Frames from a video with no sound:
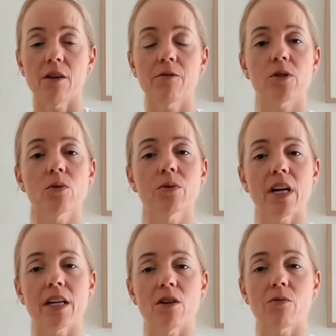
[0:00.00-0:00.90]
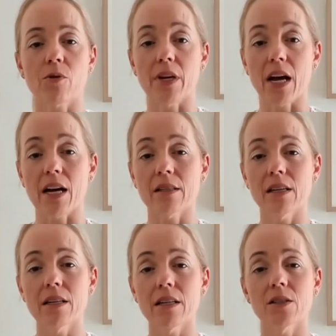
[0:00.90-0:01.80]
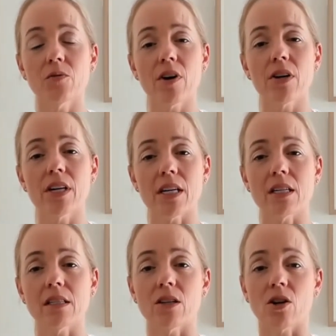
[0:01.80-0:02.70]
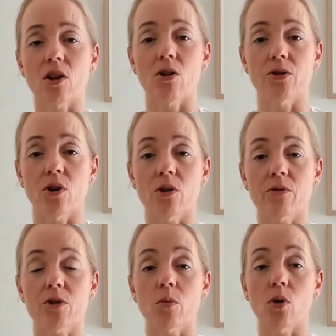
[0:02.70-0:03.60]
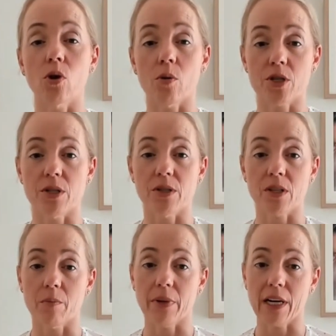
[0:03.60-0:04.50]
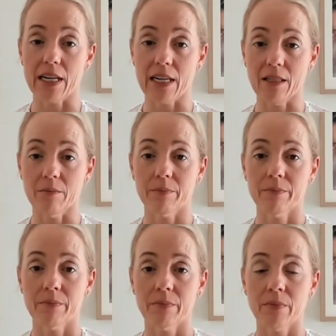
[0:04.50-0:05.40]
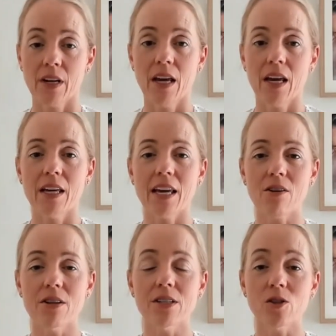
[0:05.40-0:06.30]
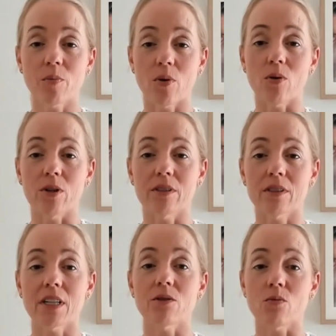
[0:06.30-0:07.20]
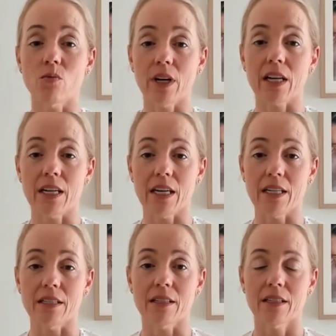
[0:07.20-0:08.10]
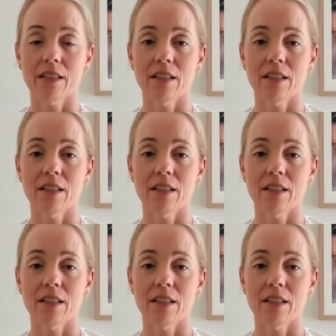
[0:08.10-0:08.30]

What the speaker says: If it's all negative from the outset, it's very easy to close off to all options completely. Caring support is really needed.